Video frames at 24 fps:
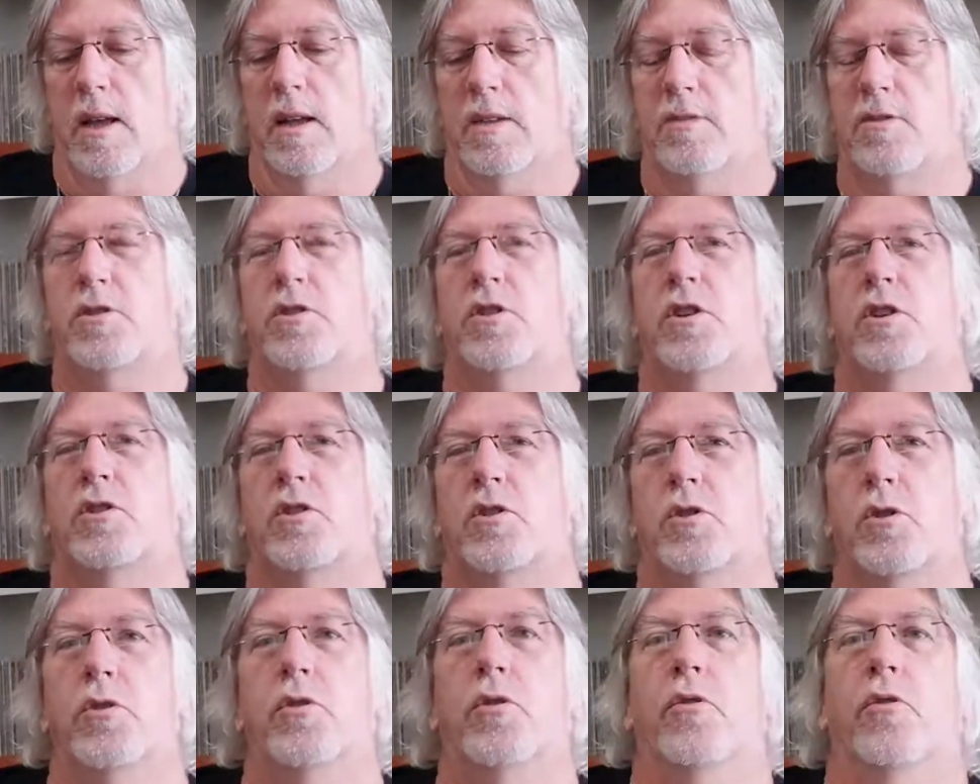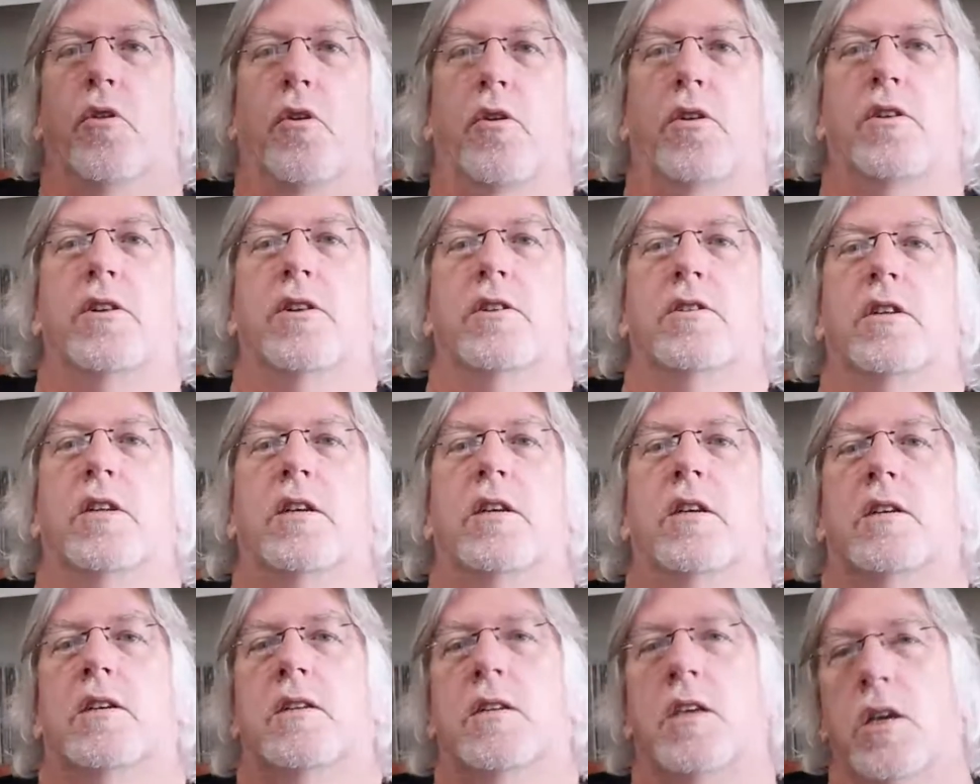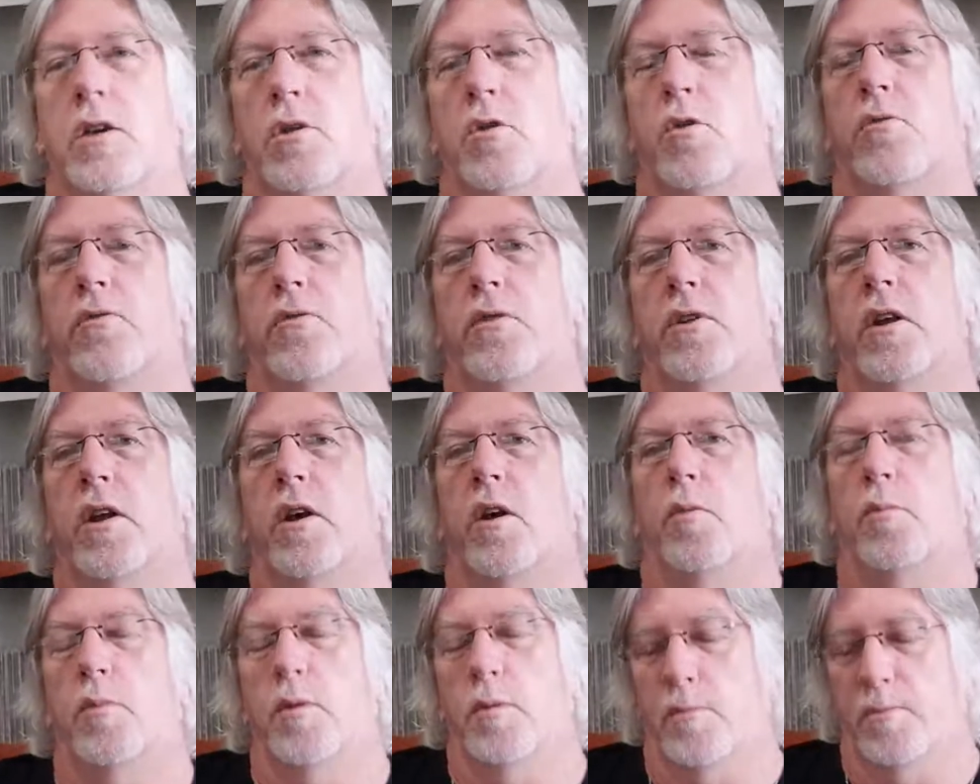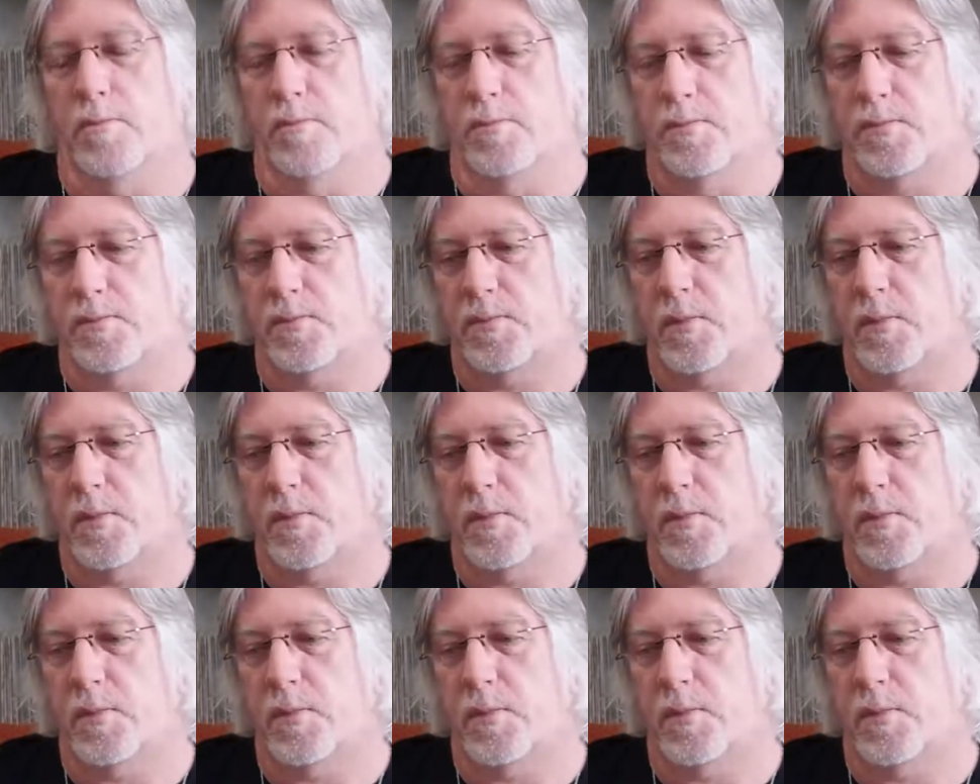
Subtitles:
Just a good rocker to kick off an album.